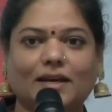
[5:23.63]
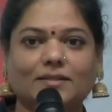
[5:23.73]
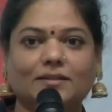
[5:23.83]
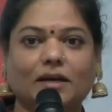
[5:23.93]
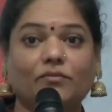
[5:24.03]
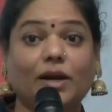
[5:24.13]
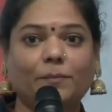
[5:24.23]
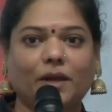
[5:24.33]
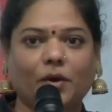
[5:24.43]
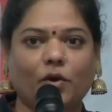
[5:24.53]
it as a
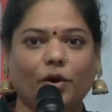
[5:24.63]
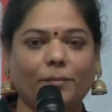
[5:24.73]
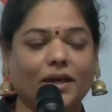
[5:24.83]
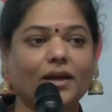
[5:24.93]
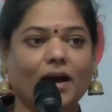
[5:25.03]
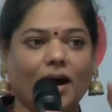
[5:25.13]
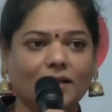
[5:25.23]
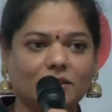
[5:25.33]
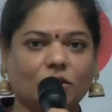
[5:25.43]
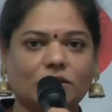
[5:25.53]
developed economy?
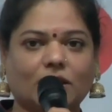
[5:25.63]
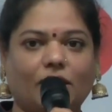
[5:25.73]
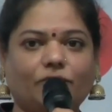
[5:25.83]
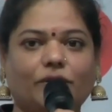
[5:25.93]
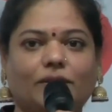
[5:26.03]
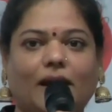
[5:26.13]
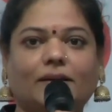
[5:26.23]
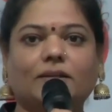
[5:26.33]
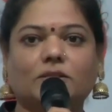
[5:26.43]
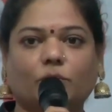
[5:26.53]
Ask yourself,
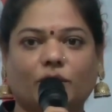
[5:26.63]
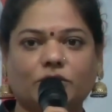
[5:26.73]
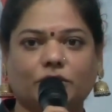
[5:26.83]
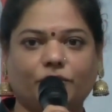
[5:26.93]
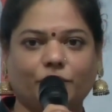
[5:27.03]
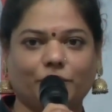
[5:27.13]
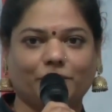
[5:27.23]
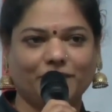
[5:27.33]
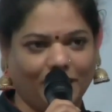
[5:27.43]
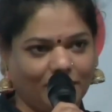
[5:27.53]
that is the question for you.
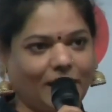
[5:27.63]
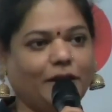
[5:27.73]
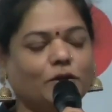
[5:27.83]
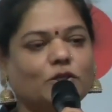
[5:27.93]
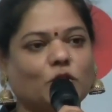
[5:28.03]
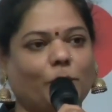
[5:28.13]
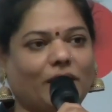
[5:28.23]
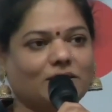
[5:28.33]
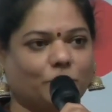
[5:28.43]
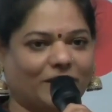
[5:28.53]
Thank you so
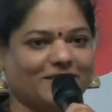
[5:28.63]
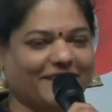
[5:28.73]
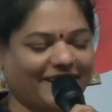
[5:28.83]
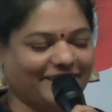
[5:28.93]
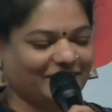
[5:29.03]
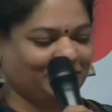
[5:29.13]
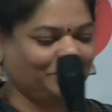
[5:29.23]
much once again.